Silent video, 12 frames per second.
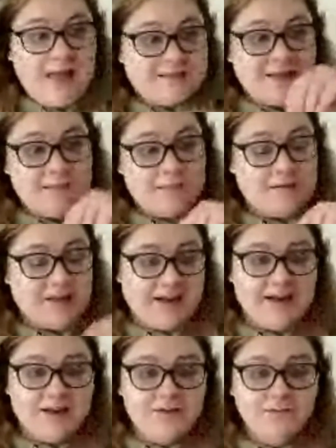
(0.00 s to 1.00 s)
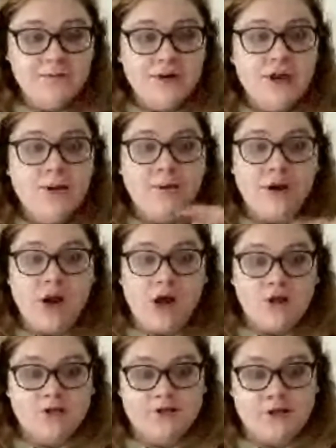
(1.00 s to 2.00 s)
as a player, but
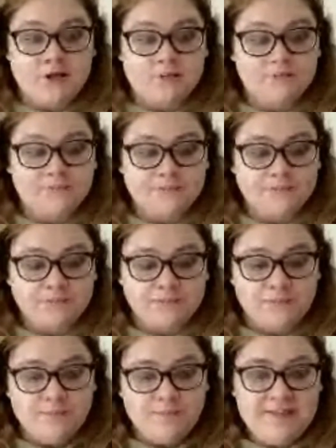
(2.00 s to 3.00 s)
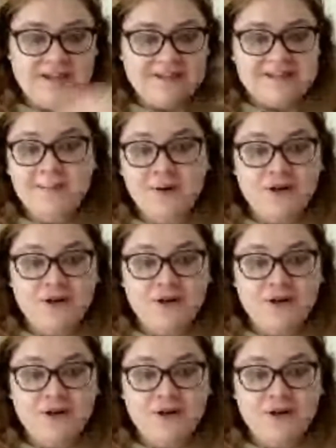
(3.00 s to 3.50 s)
also as